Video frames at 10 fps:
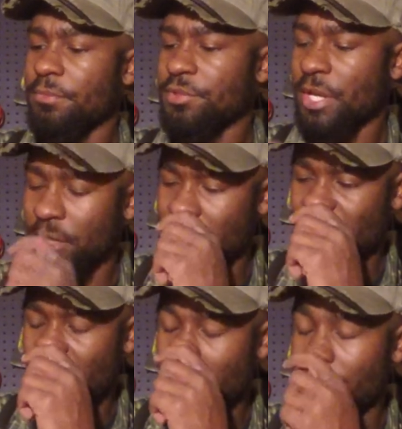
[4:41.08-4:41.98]
uh,
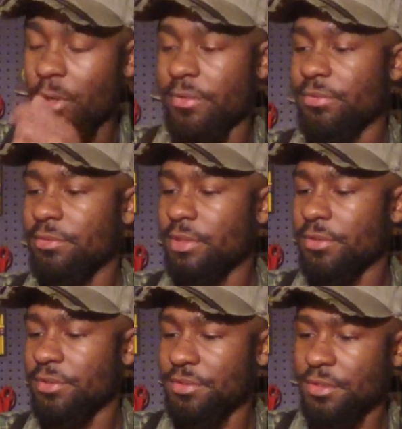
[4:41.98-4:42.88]
hollow point
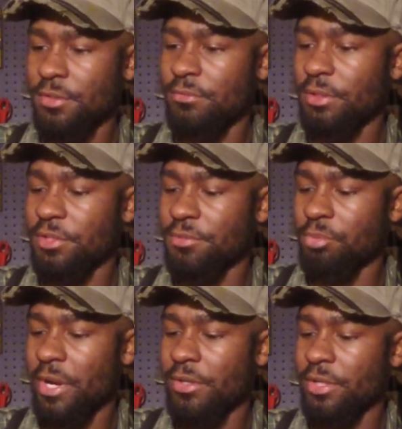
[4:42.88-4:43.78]
that this uh, that this
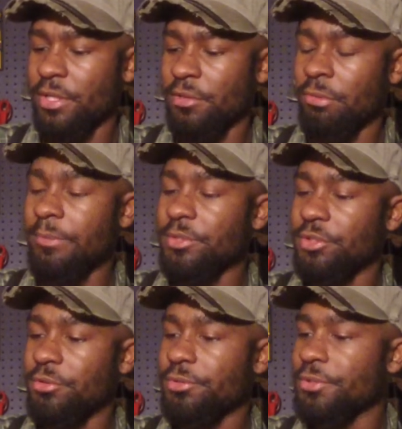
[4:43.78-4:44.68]
brand uh,
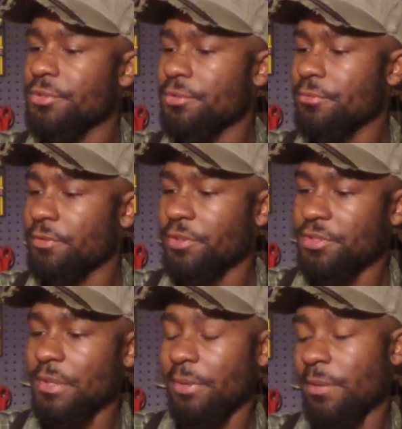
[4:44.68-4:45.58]
Remington uses for
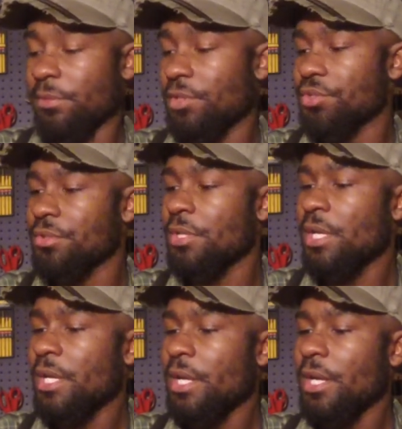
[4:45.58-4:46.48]
this type of ammunition.
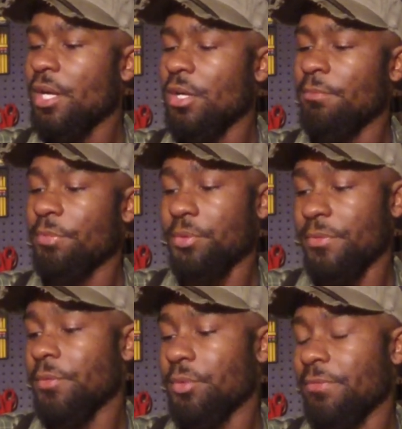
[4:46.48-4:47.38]
Um, 3,
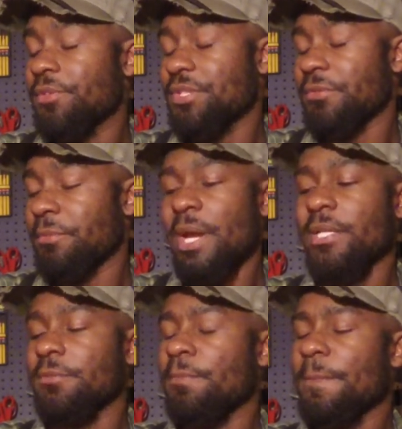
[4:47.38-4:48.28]
357
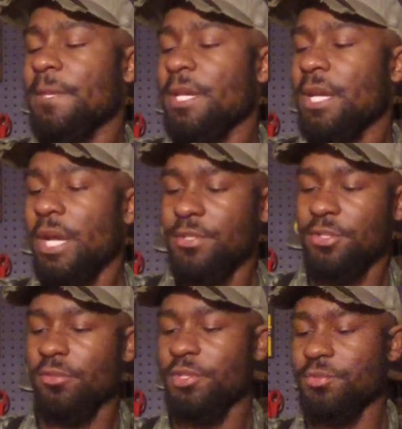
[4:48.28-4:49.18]
Magnum. And
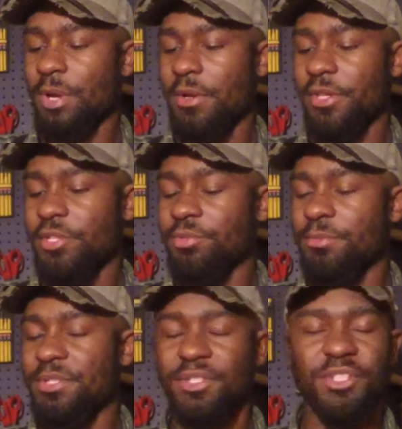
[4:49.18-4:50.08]
so this round, yeah, this was
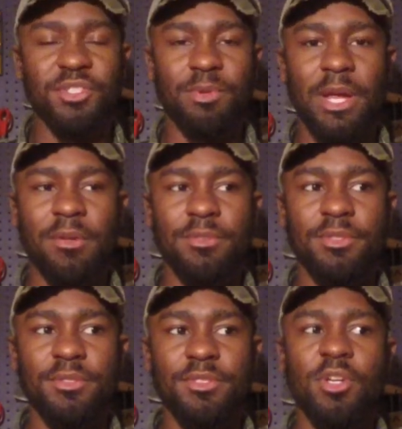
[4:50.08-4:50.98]
missing six rounds.
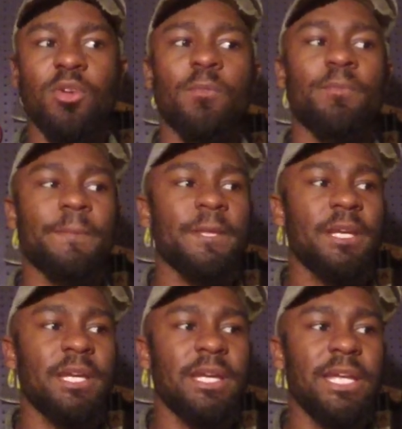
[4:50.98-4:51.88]
So
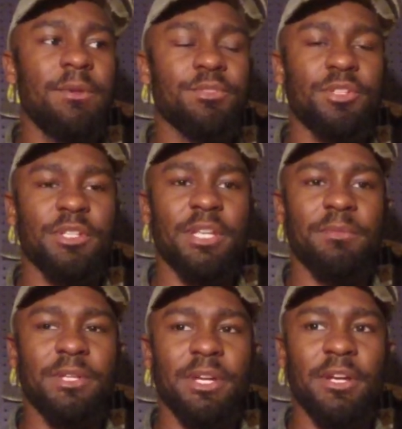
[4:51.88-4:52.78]
he was going to let
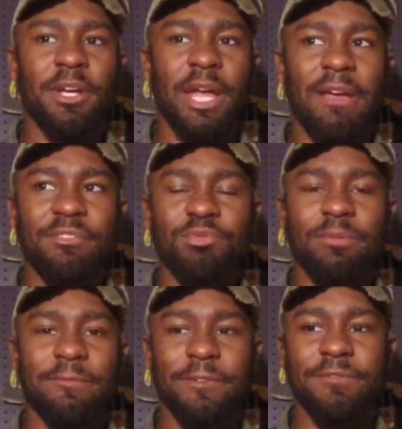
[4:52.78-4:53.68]
me uh, have this
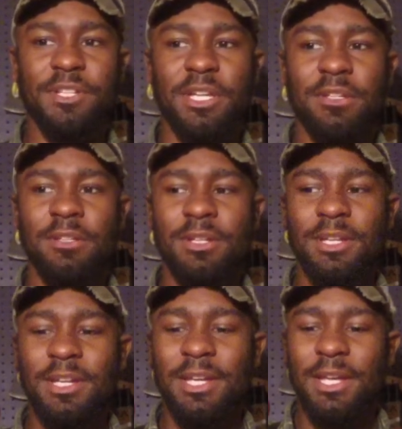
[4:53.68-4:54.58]
one for 15.
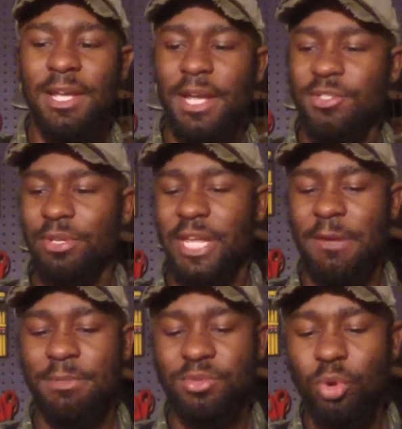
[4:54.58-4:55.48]
So I
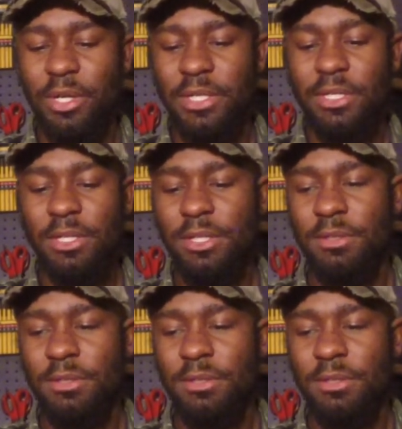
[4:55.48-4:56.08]
gave him a 20.